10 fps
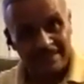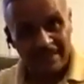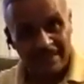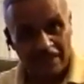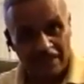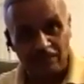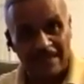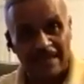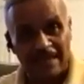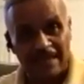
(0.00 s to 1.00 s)
And I use
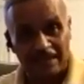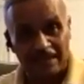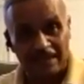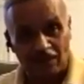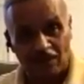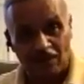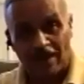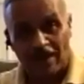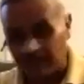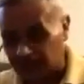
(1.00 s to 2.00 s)
that as a solo, and
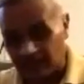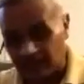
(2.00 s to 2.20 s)
it's just